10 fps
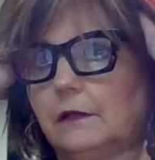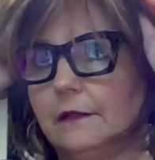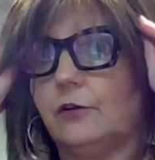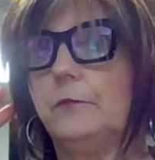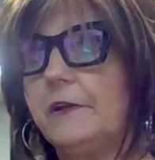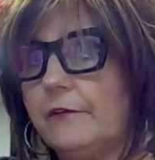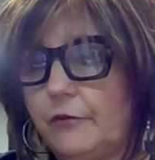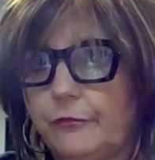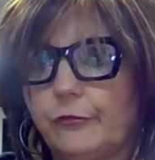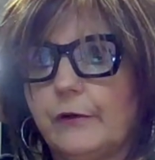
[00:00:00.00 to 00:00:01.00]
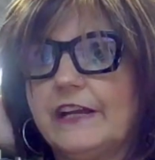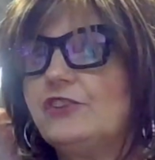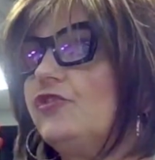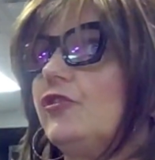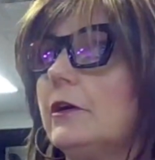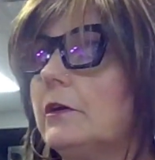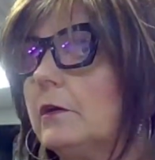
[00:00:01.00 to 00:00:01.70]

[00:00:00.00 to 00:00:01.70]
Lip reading: A little bit of a fringe.